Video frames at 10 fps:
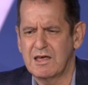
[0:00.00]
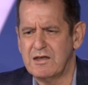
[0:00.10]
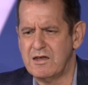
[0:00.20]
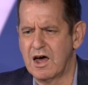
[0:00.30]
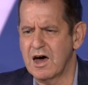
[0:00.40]

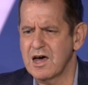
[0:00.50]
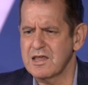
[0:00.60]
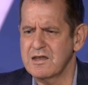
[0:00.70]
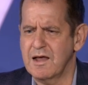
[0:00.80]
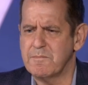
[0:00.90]

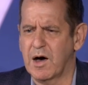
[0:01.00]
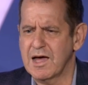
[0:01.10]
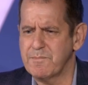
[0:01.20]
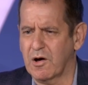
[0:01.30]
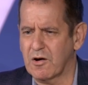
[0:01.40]

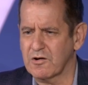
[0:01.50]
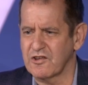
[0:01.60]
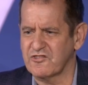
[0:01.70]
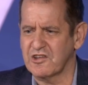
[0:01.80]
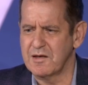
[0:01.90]

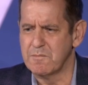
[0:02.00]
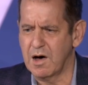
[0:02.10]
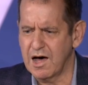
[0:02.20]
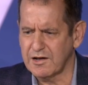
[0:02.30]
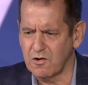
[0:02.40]
non-bipartisan
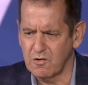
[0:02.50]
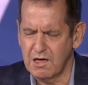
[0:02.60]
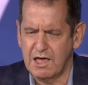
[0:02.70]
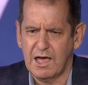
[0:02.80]
model